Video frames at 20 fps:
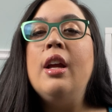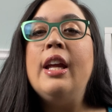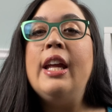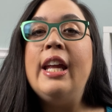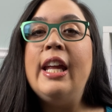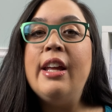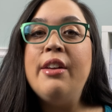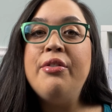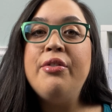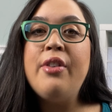
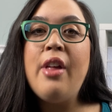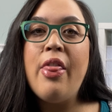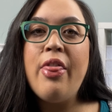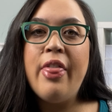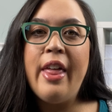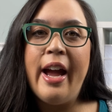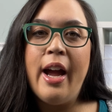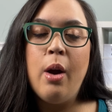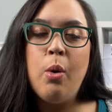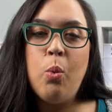if
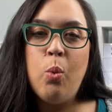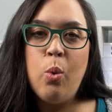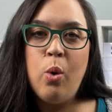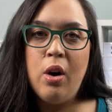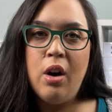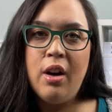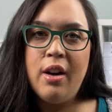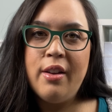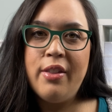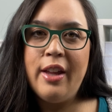that
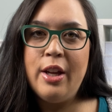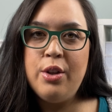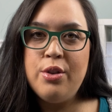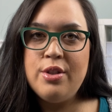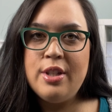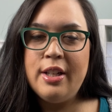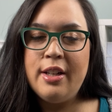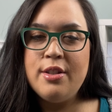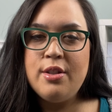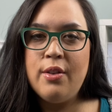work that you
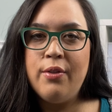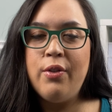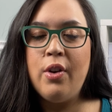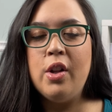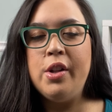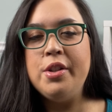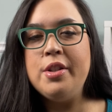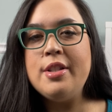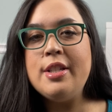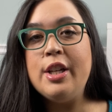did as a
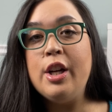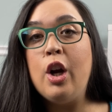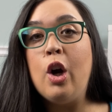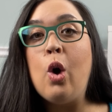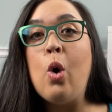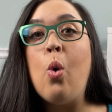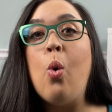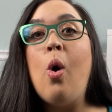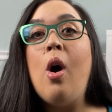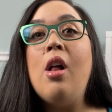volunteer
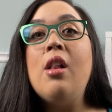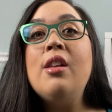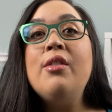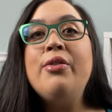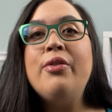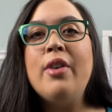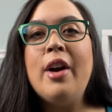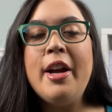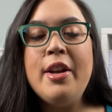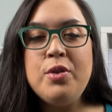
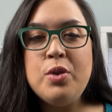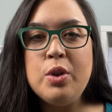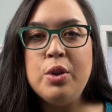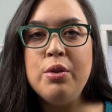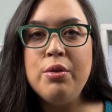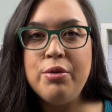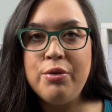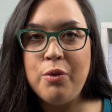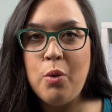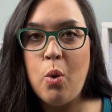qualifies
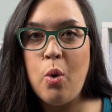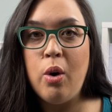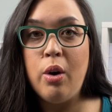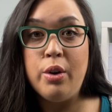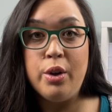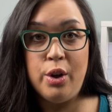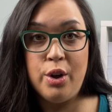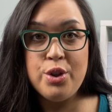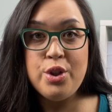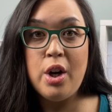you for
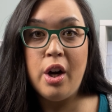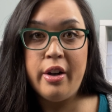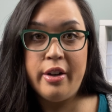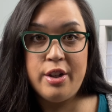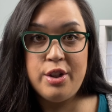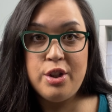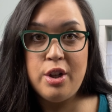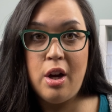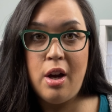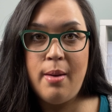your
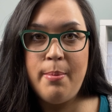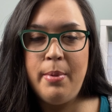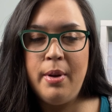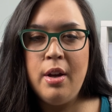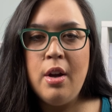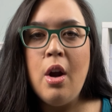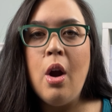target job,